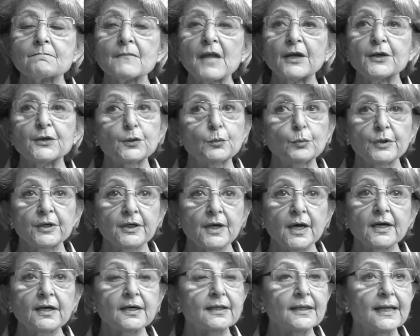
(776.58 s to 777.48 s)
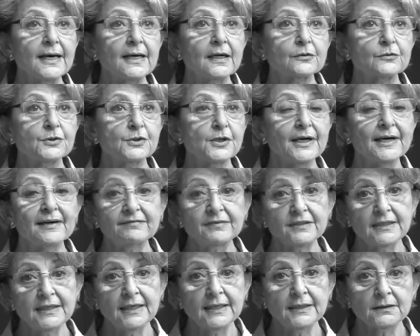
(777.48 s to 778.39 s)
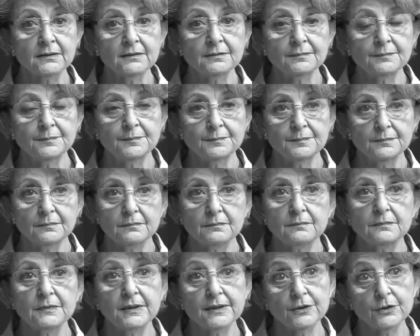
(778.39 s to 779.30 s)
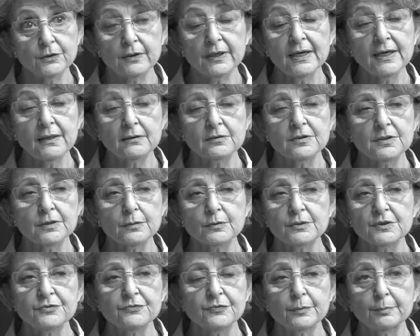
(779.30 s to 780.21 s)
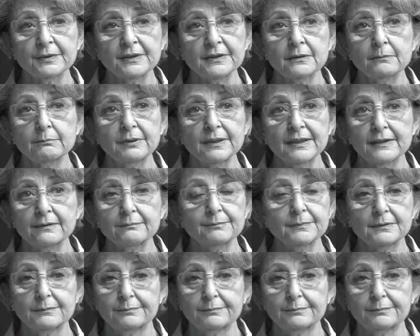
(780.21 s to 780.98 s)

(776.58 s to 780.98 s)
you were not allowed to have a gun in your house. It was forbidden by